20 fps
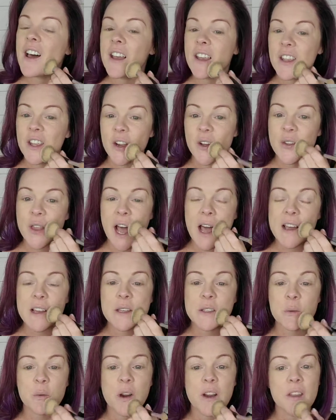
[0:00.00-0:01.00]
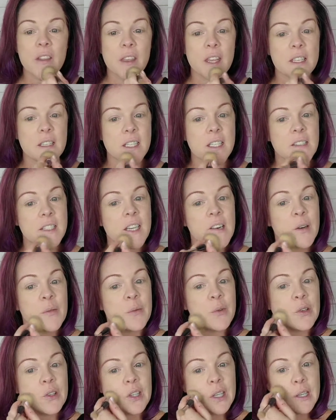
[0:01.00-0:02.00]
you know, that is where this is going to
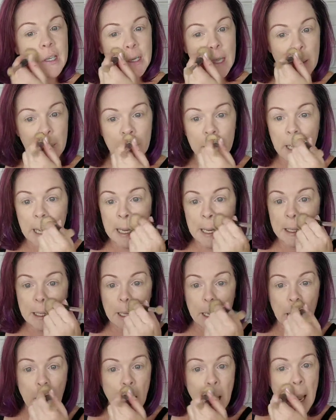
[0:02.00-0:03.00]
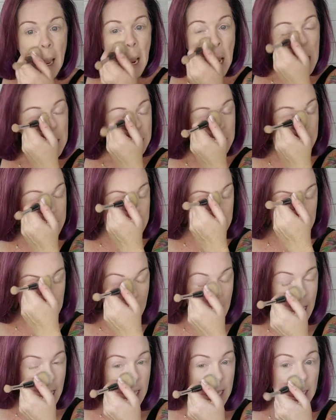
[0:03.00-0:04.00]
really come in handy. So
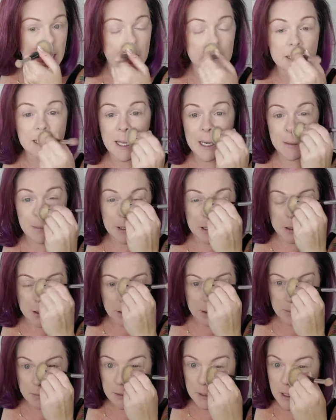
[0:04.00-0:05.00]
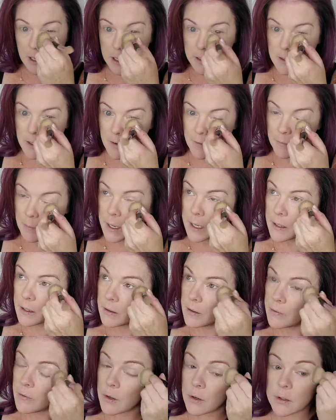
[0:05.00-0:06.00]
today it's going to be good because of my
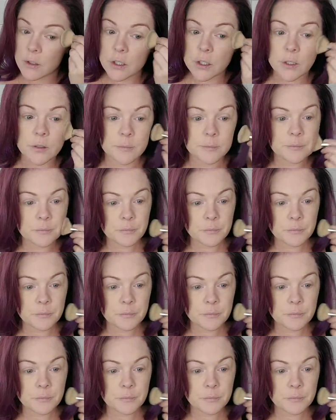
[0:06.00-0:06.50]
photo shoot.